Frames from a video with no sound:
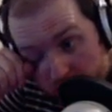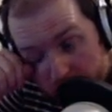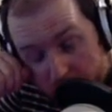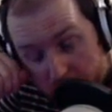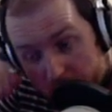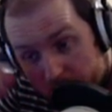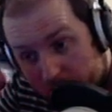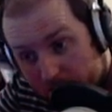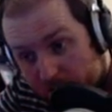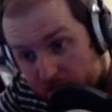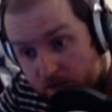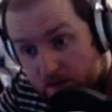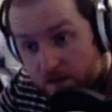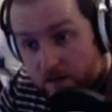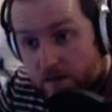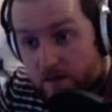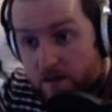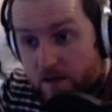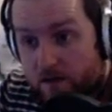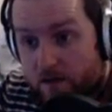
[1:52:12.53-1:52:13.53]
I think
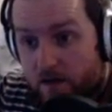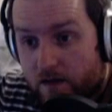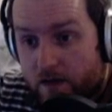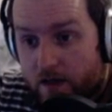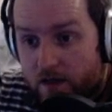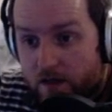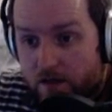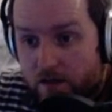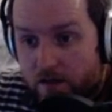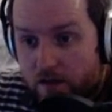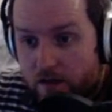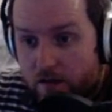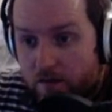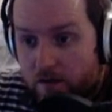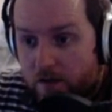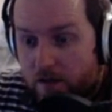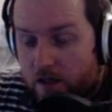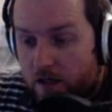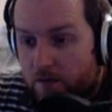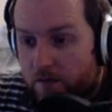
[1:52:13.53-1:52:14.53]
that's it.
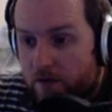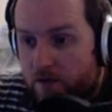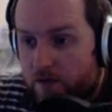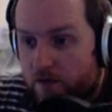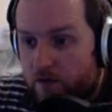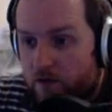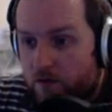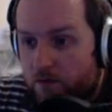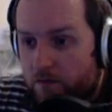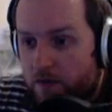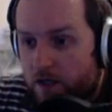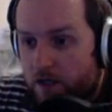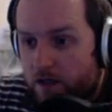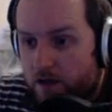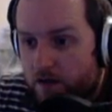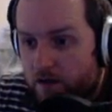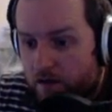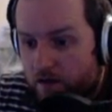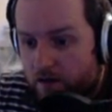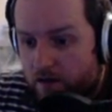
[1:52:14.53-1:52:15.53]
Take me diamond sword
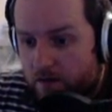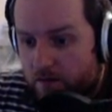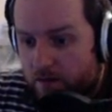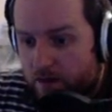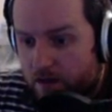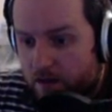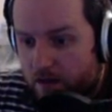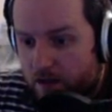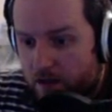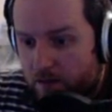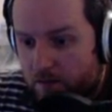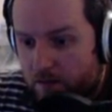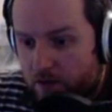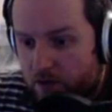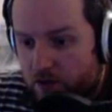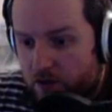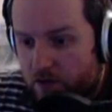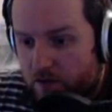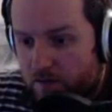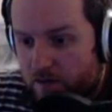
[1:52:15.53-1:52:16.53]
back. That's my
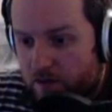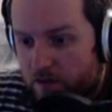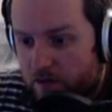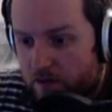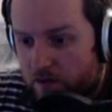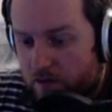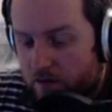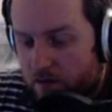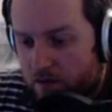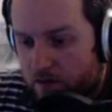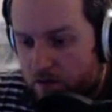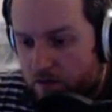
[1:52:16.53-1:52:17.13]
diamond shovel.